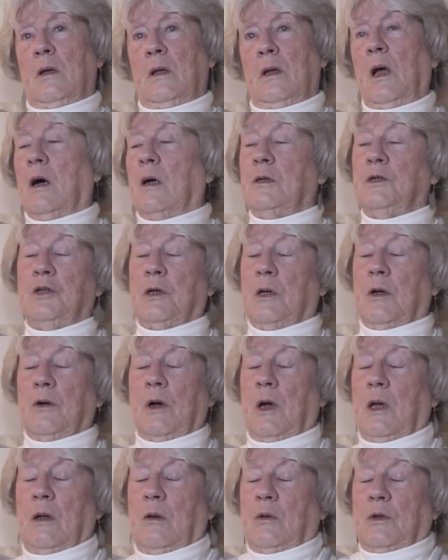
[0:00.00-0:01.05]
Yeah, so
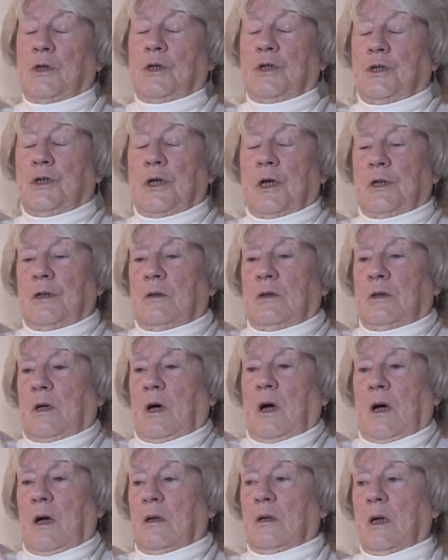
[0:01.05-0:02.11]
anyway, she said,
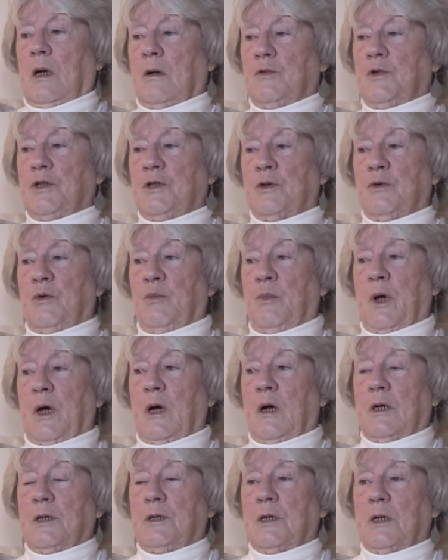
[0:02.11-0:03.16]
I was so
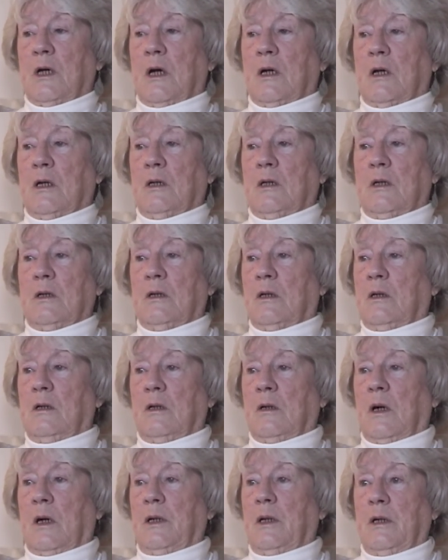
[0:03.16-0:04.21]
embarrassed, I
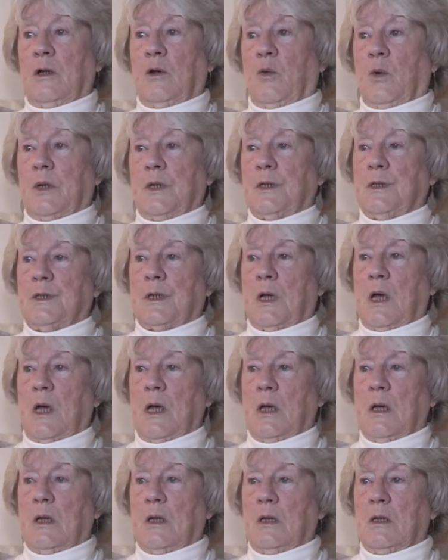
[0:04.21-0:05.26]
didn't know what to say.